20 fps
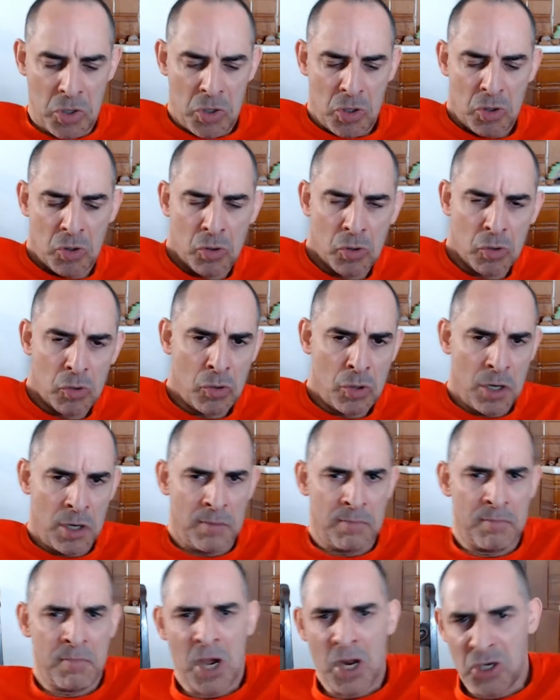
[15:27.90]
cool
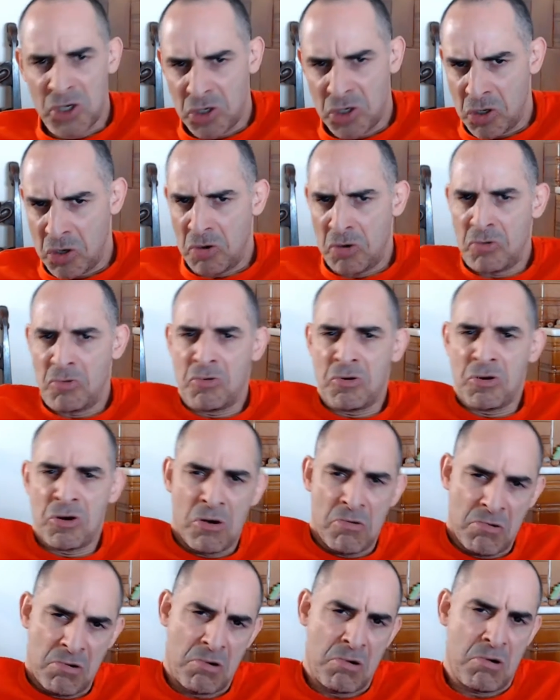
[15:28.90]
and macho and
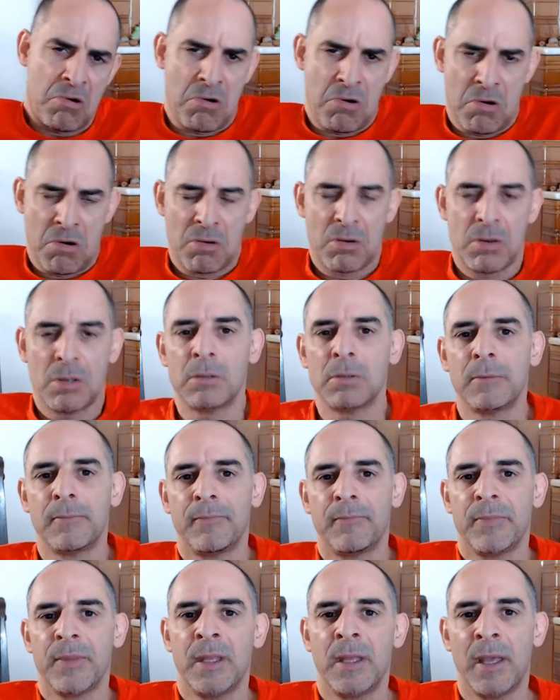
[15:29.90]
whatever.
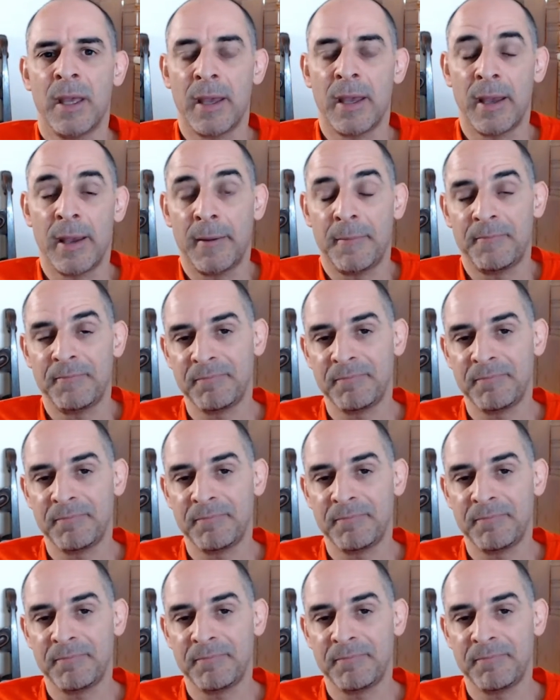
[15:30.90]
Yeah.